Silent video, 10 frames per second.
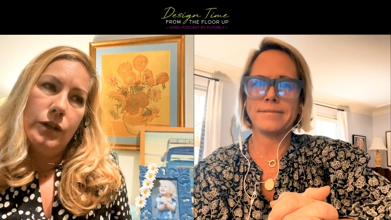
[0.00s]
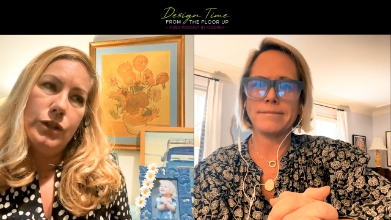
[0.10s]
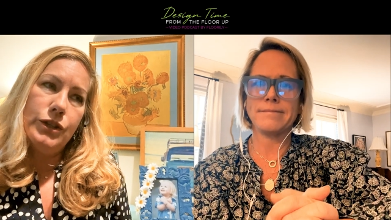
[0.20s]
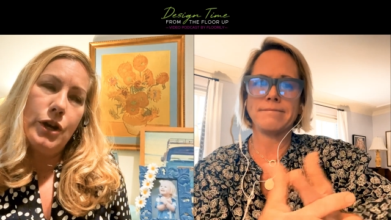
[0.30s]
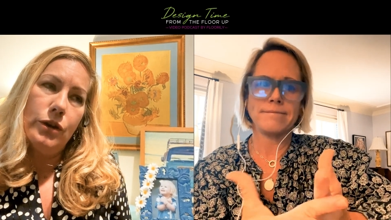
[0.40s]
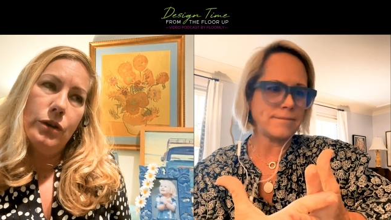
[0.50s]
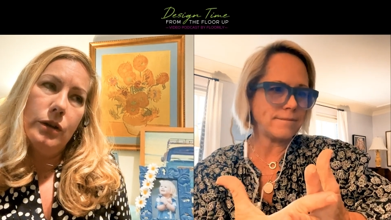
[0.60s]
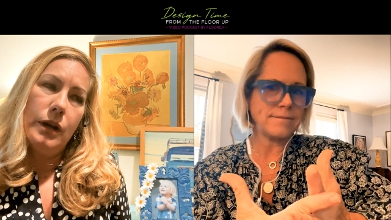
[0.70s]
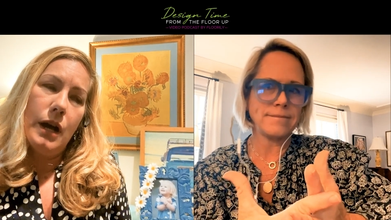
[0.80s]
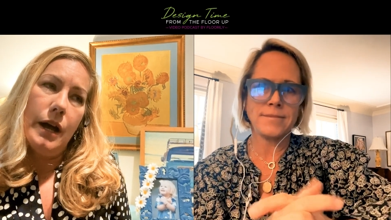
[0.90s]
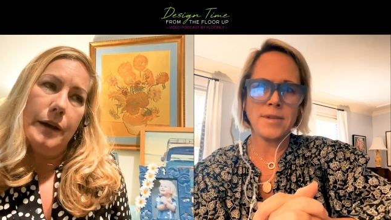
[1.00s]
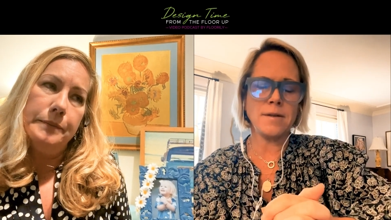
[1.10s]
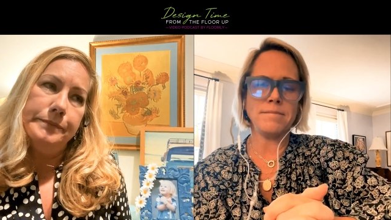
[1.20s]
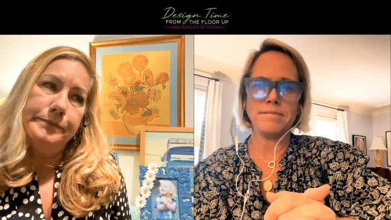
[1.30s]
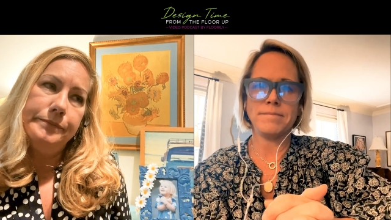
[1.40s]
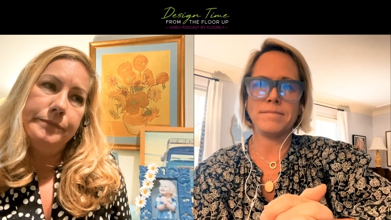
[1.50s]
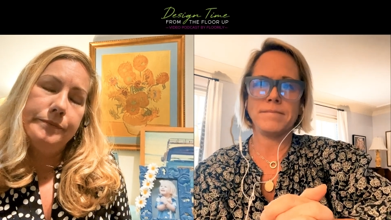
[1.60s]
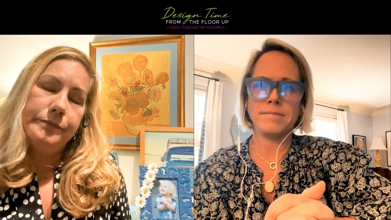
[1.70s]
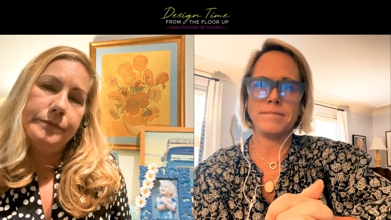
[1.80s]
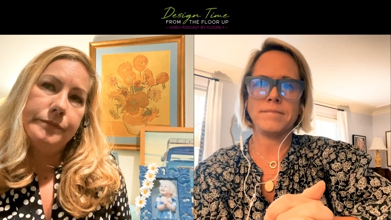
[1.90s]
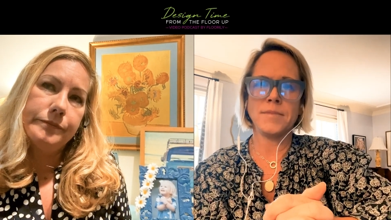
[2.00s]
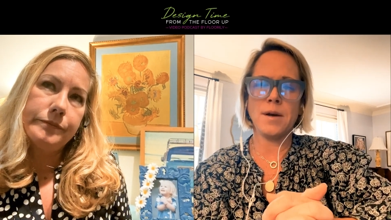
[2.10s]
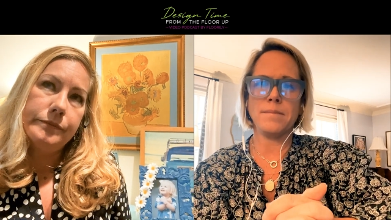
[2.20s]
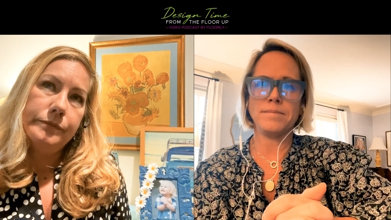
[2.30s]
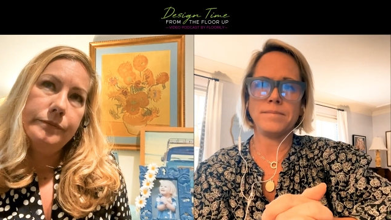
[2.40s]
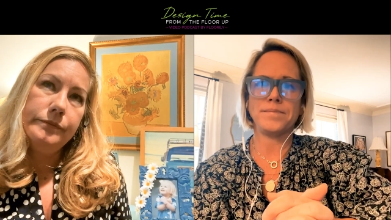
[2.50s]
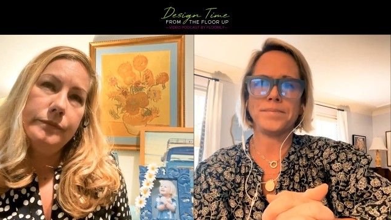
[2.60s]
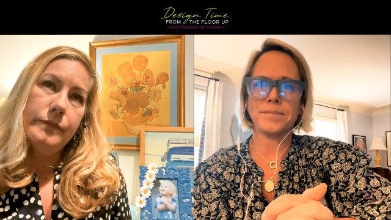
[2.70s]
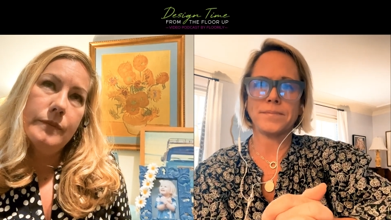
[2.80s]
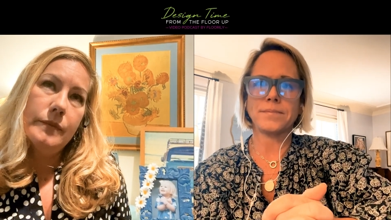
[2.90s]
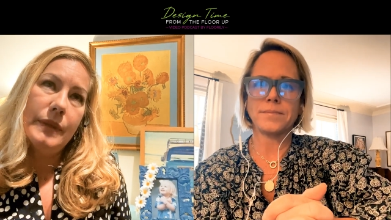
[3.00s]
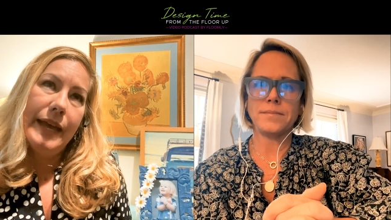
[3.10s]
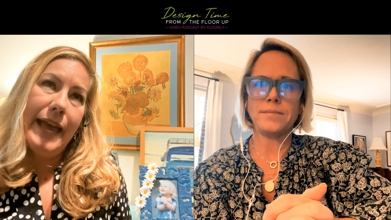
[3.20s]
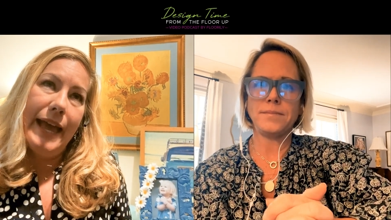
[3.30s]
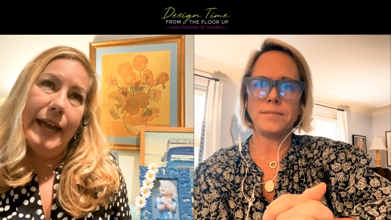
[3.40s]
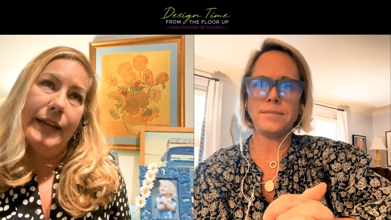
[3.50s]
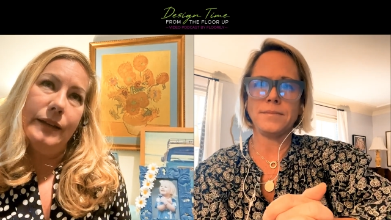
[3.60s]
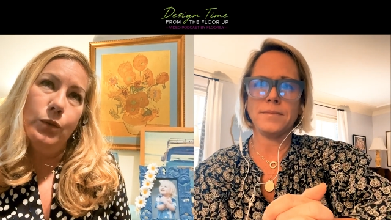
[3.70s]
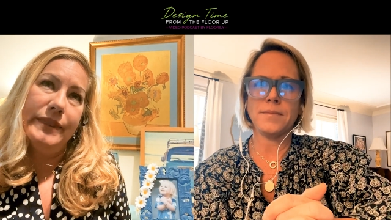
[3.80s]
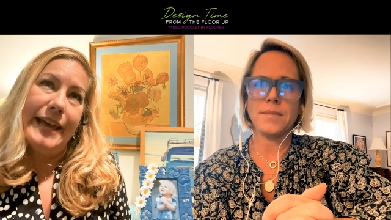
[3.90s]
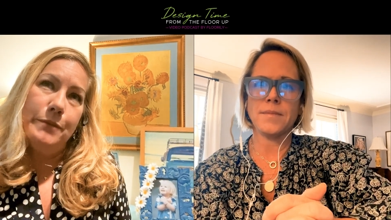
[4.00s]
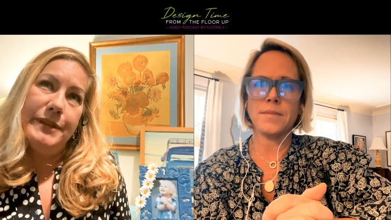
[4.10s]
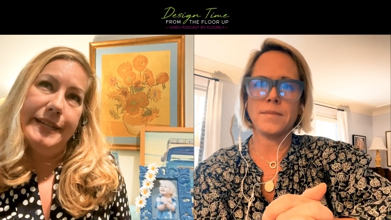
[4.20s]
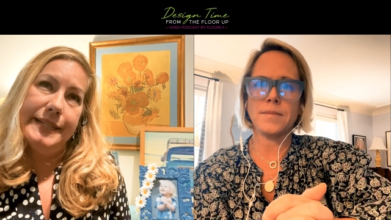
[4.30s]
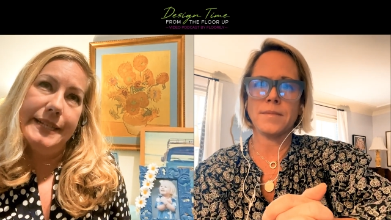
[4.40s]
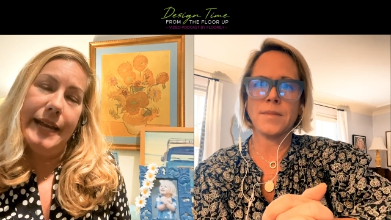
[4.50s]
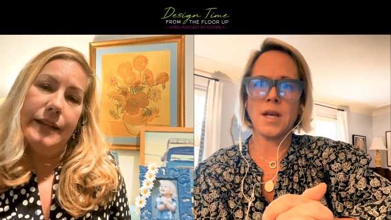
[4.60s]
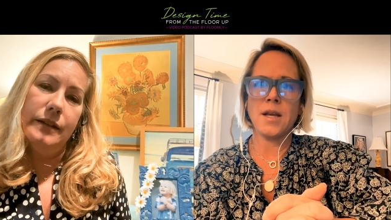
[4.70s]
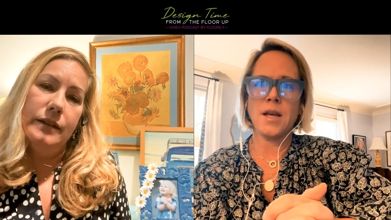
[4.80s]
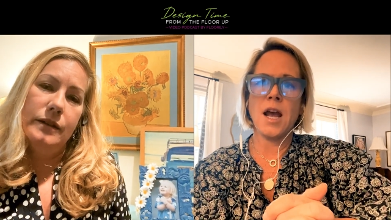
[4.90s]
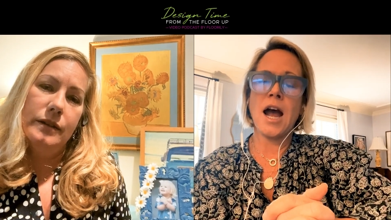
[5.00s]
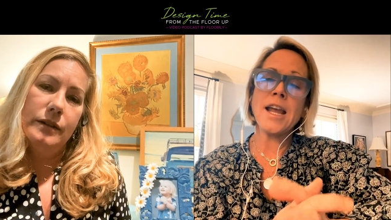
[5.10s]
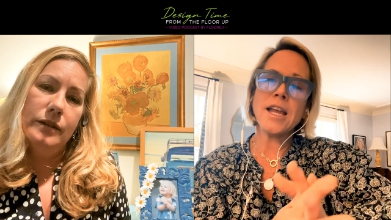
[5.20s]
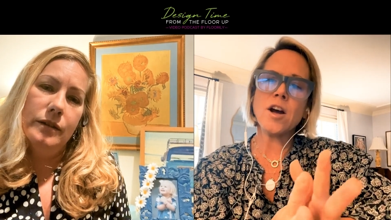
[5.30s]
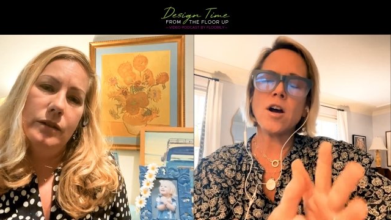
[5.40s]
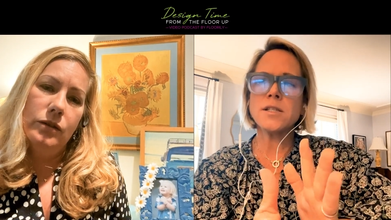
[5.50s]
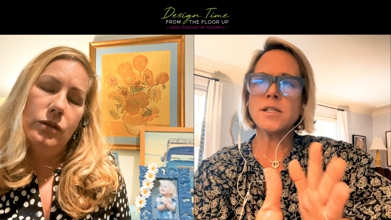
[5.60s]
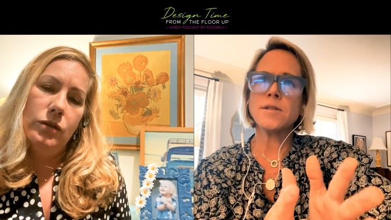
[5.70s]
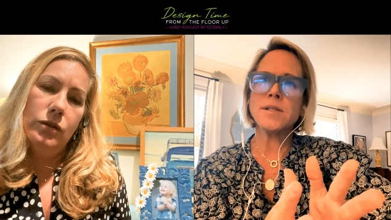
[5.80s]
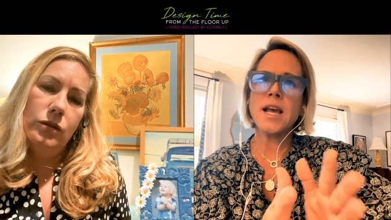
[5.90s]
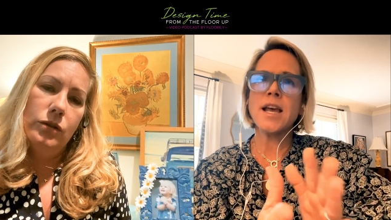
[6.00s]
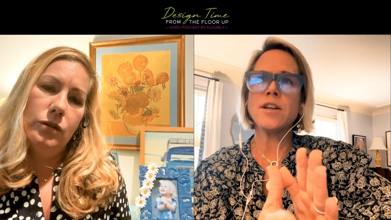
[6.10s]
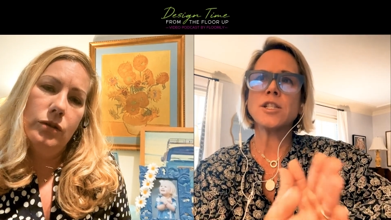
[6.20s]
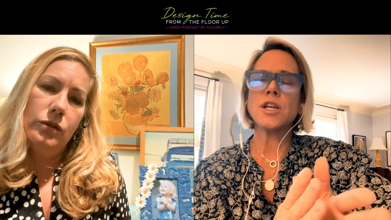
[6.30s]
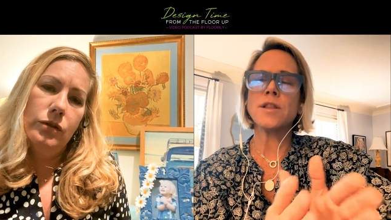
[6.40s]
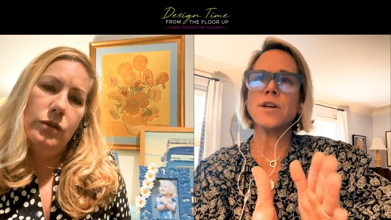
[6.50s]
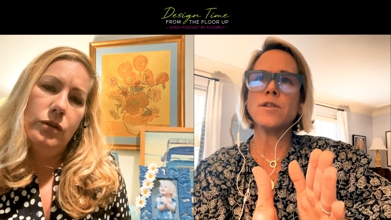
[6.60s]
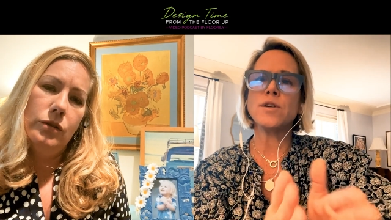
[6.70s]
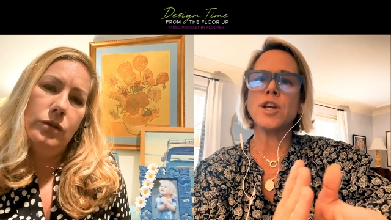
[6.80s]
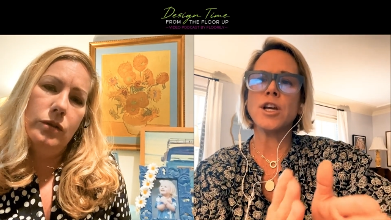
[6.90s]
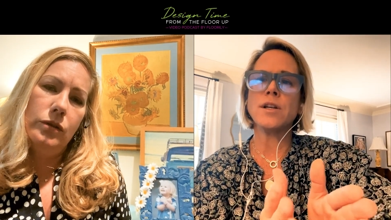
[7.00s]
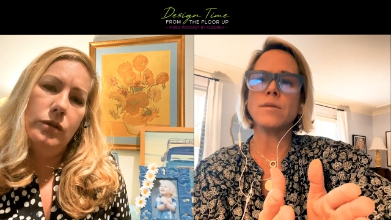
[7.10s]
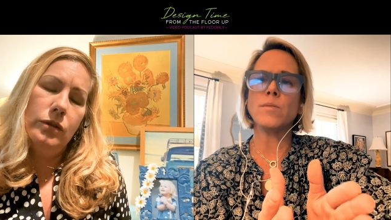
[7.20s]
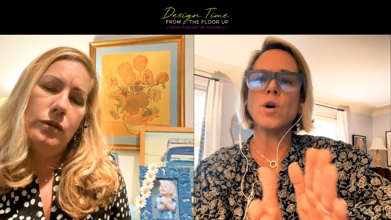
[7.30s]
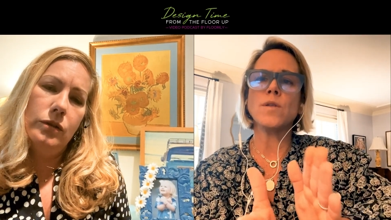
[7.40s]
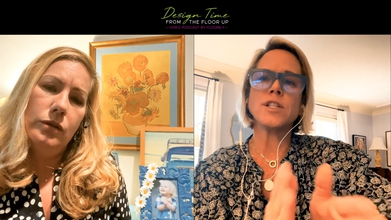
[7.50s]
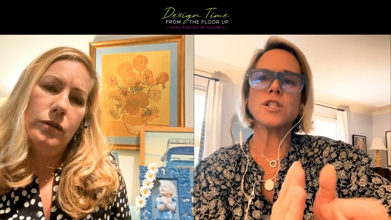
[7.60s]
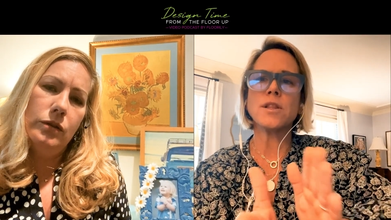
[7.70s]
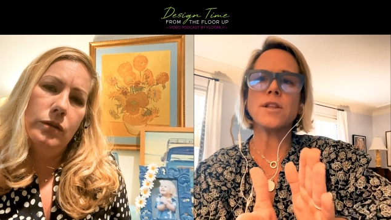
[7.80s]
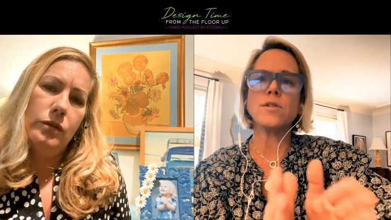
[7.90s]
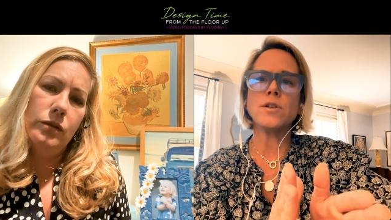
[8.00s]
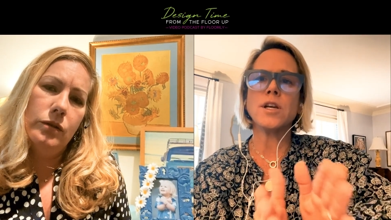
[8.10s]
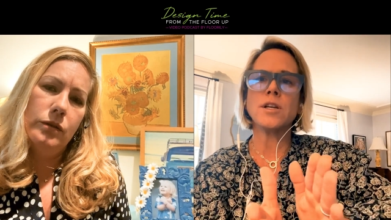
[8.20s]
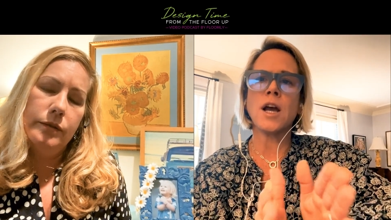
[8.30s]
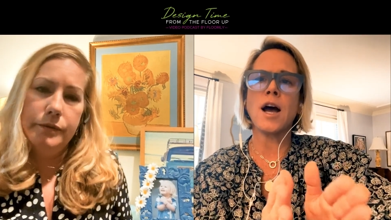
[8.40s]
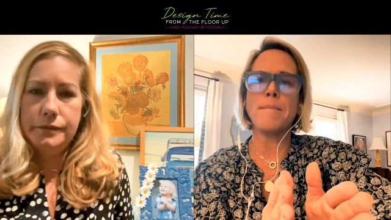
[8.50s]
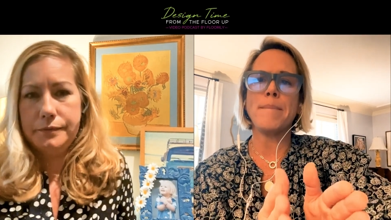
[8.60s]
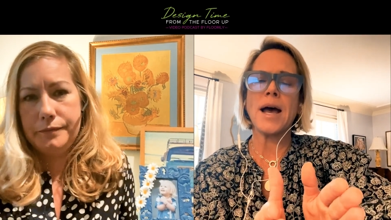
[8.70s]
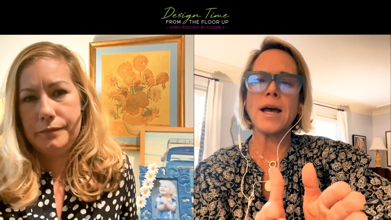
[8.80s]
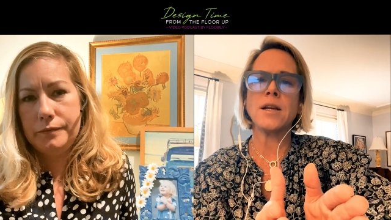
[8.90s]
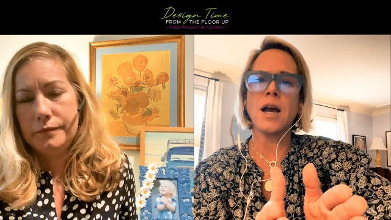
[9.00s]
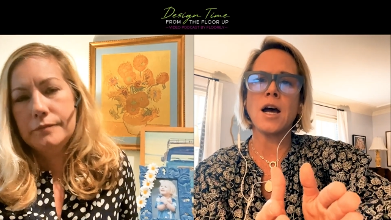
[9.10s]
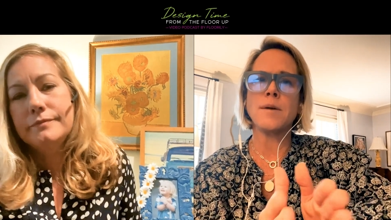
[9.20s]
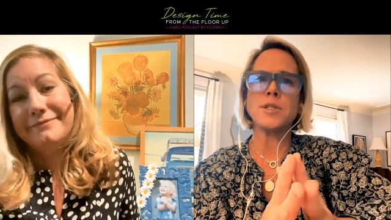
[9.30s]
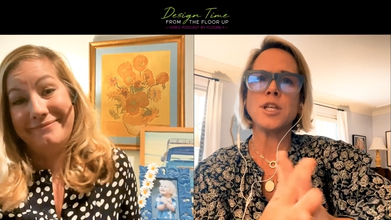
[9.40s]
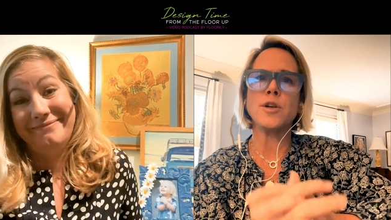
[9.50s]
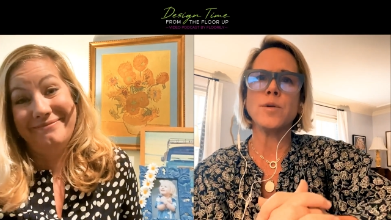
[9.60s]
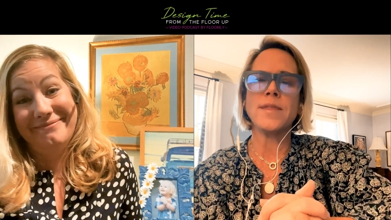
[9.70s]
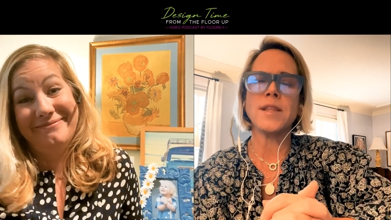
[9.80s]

Speaker 1: So, yep. um, yep. And with that being said, I can also say there's a little good, well, there's a little good cop, bad cop too, in the